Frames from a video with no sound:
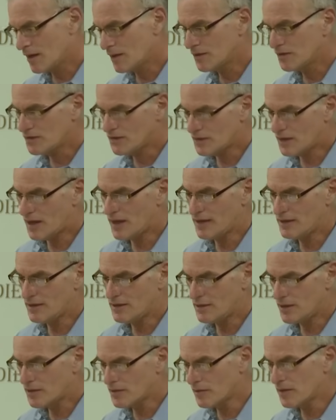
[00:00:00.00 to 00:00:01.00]
sign
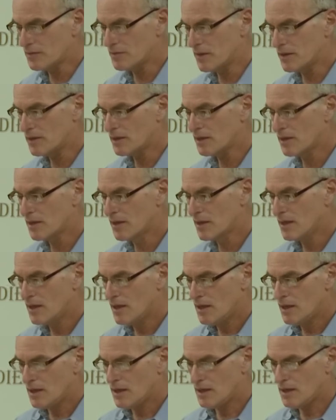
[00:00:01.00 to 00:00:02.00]
an agreement.
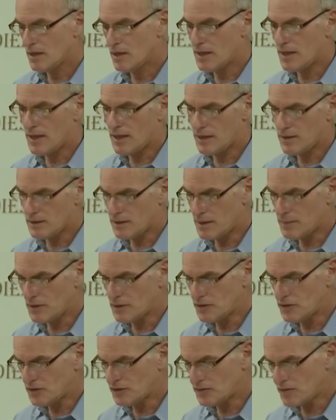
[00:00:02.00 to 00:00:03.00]
And let
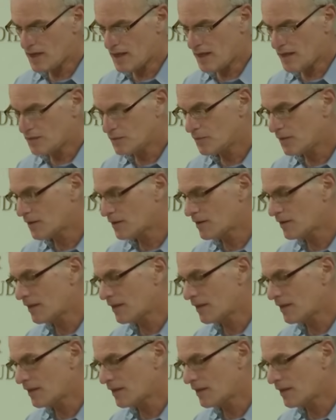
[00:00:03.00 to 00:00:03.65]
me just end with